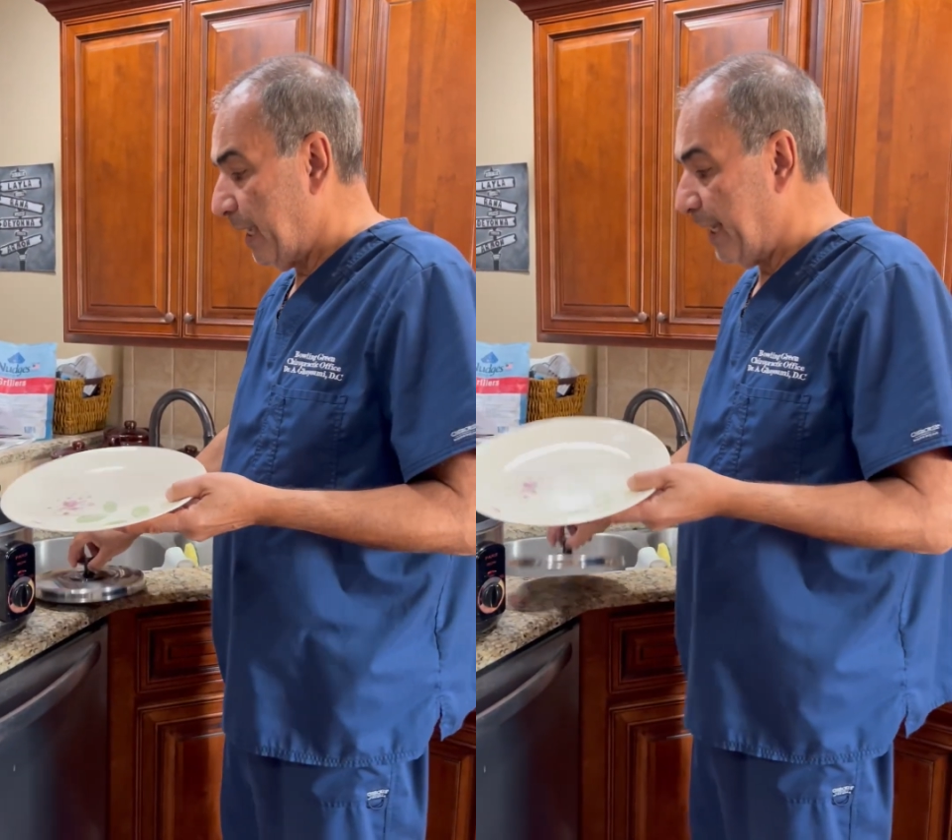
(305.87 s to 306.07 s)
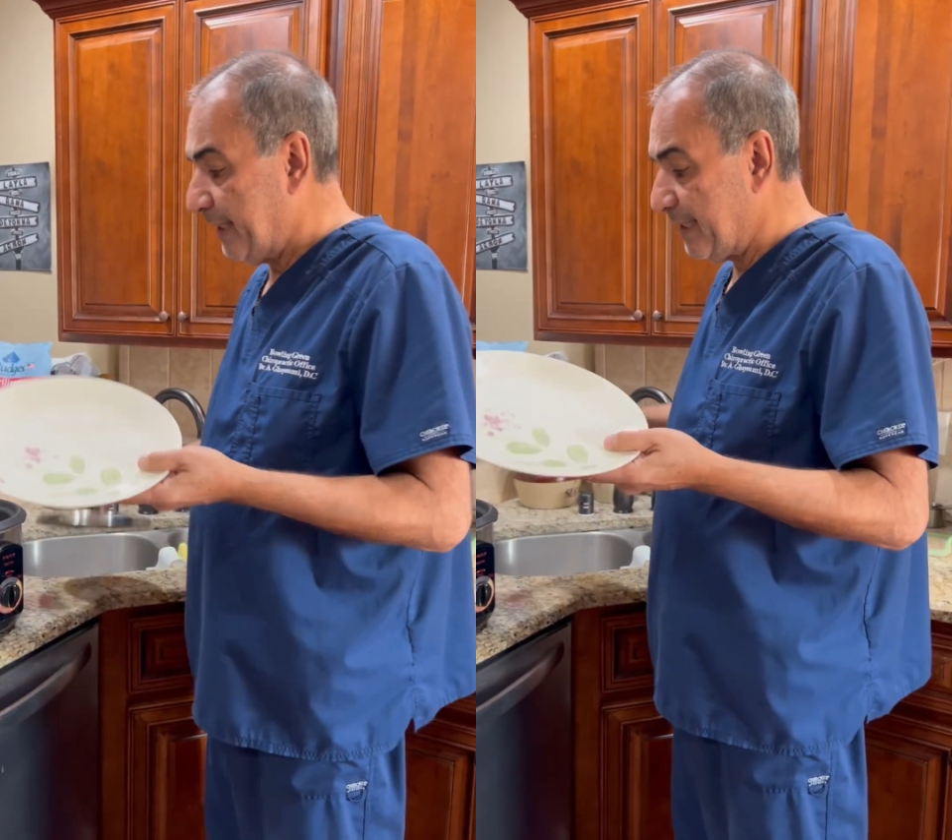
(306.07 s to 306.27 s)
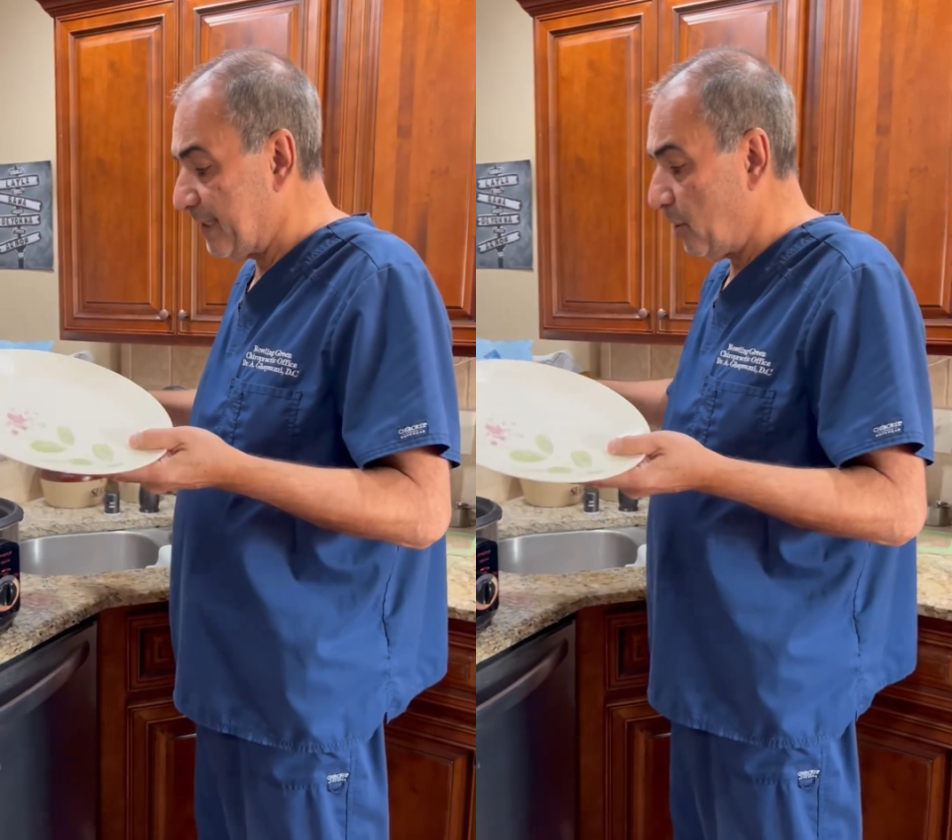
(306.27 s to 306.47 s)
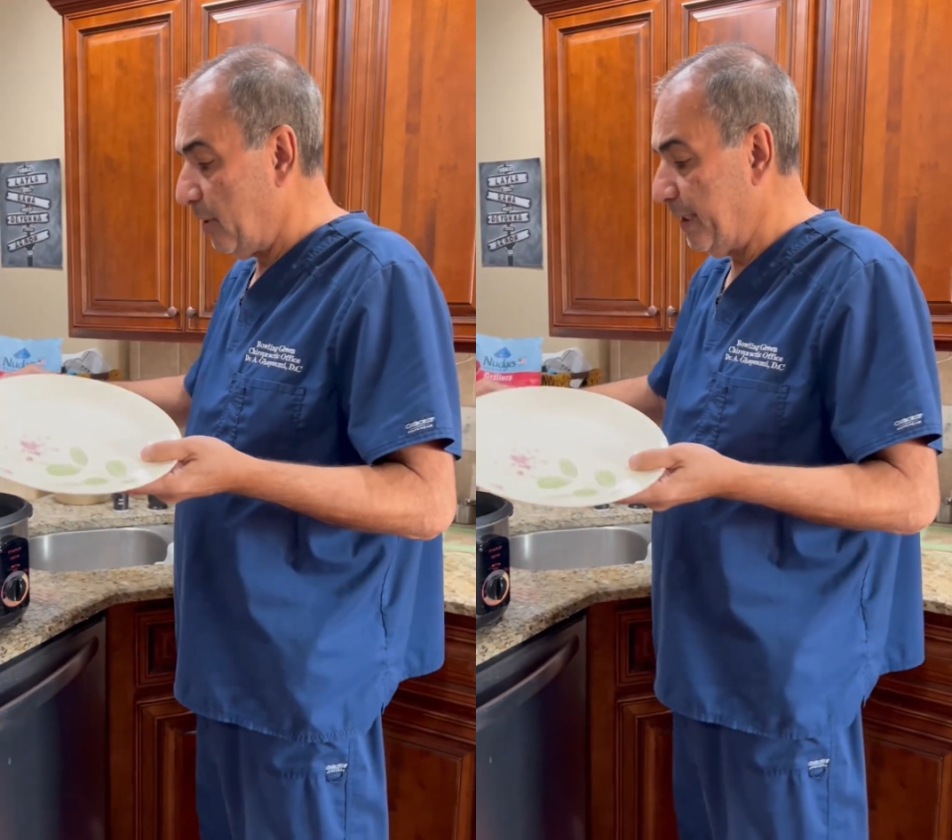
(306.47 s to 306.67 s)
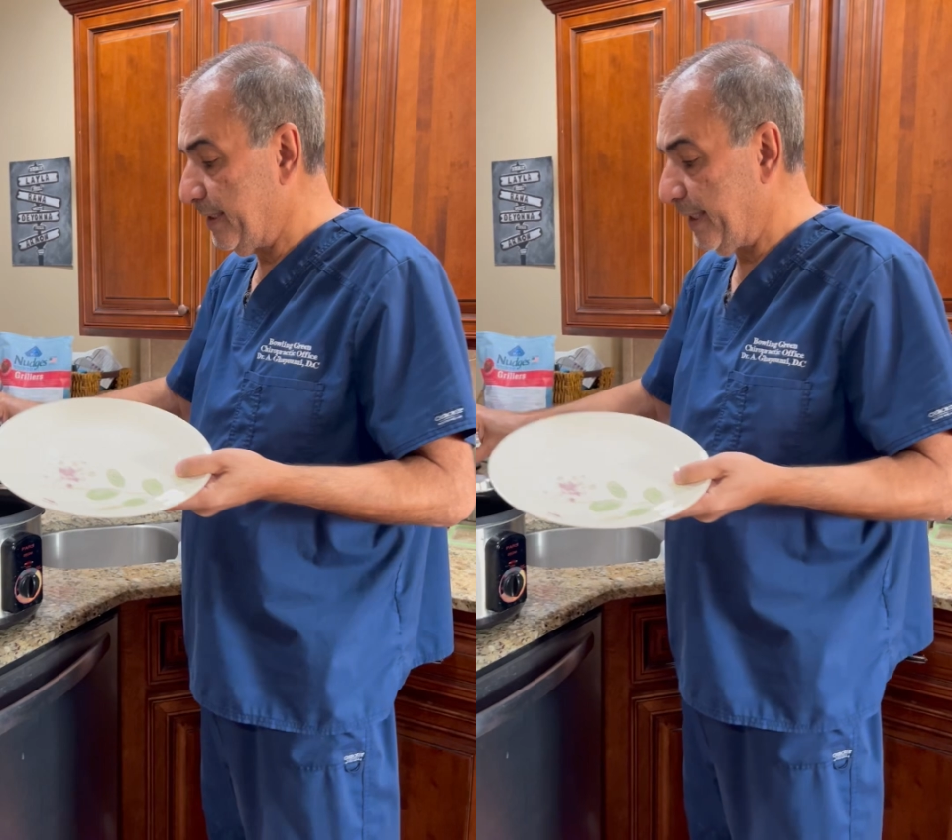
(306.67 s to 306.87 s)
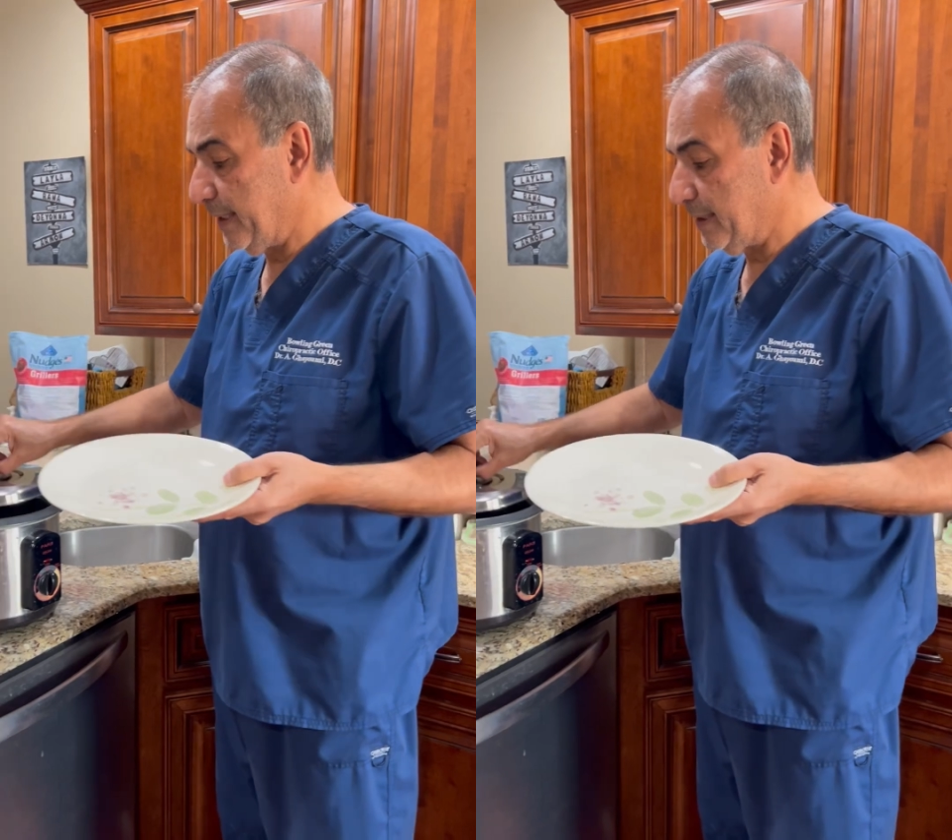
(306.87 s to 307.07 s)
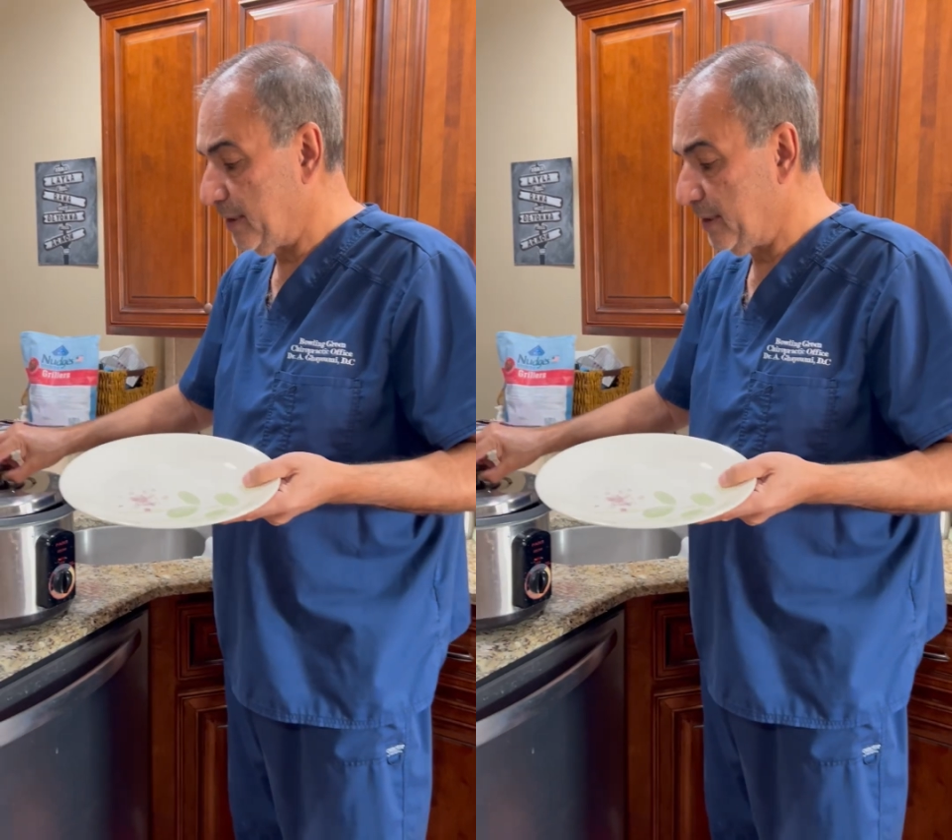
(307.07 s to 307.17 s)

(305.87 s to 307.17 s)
And that's all it takes.